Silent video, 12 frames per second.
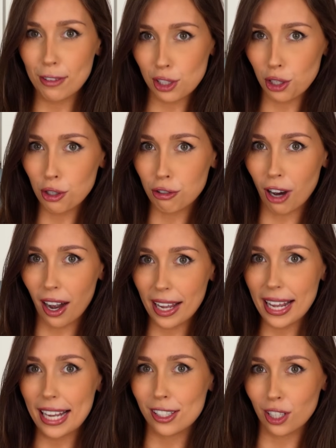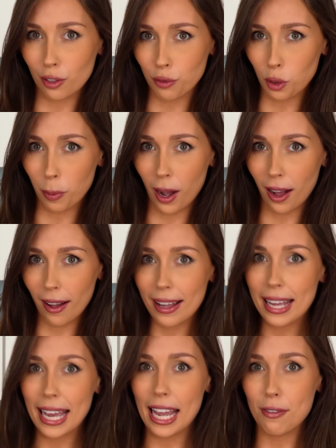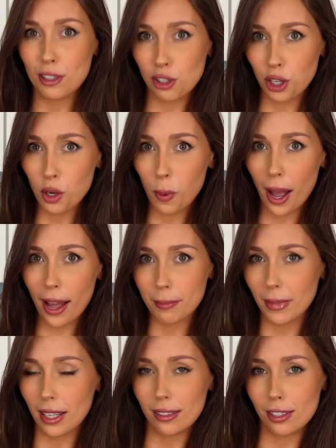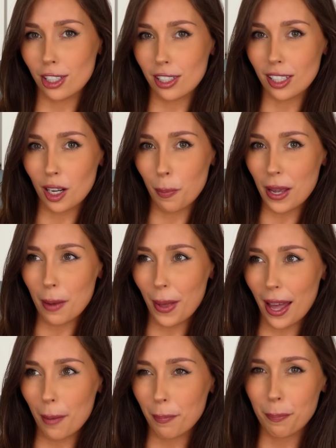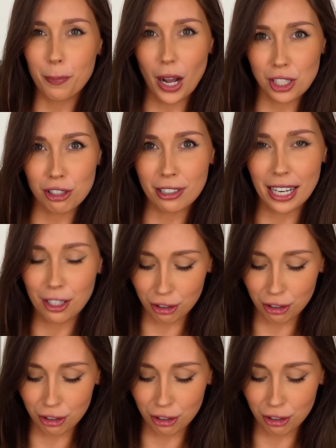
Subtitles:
it's too dry, it's gonna fall apart. If it's too wet, it's just gonna be a bit buttery and